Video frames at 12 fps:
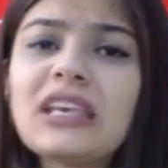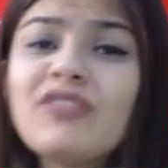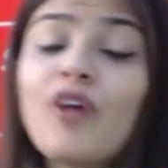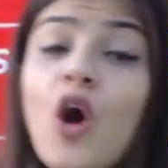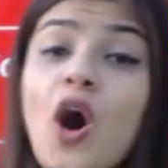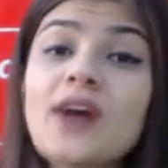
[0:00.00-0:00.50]

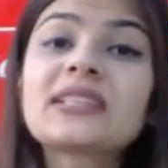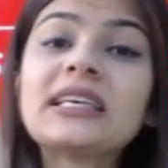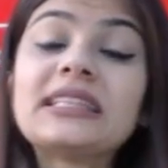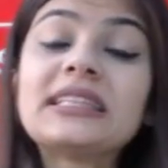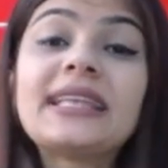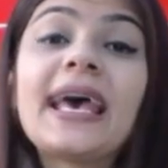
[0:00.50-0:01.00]
was
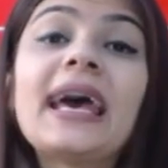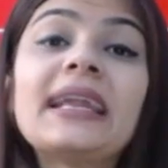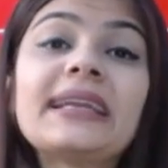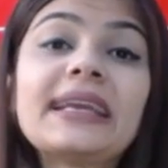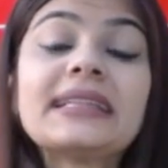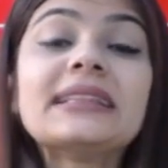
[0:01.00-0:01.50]
there
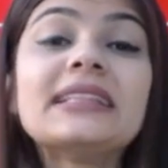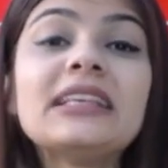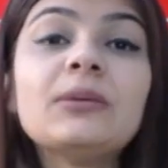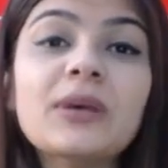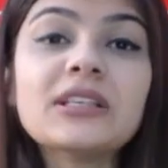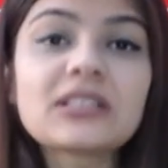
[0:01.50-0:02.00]
in the
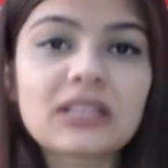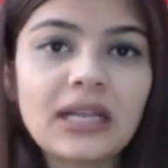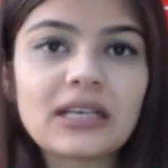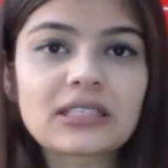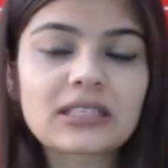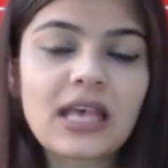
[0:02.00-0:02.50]

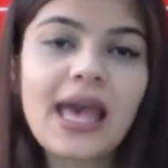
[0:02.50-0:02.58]
business?